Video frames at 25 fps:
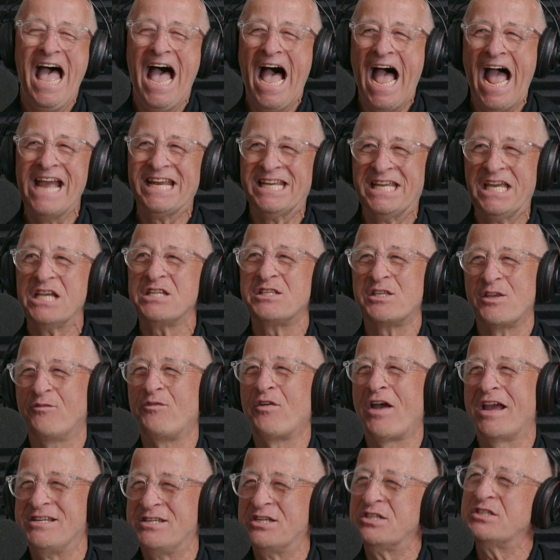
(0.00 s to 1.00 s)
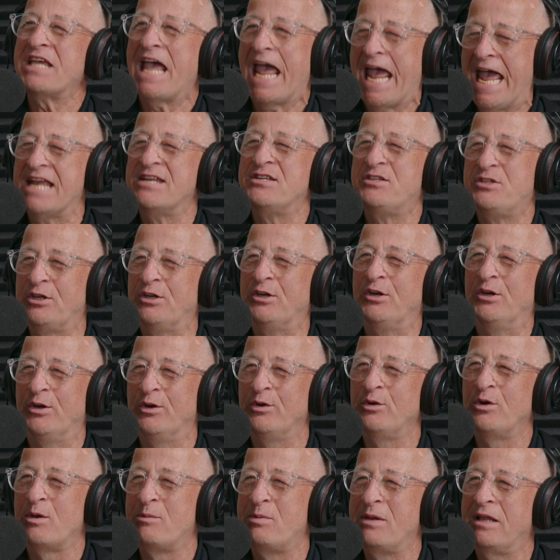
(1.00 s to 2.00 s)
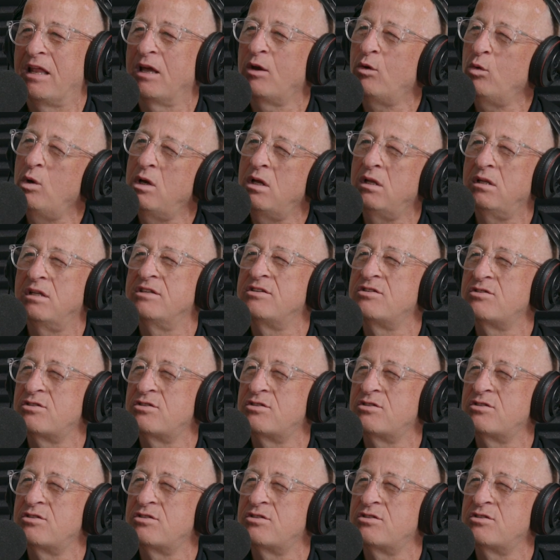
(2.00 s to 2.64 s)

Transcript: I guess if I just had to, it'd be like, well,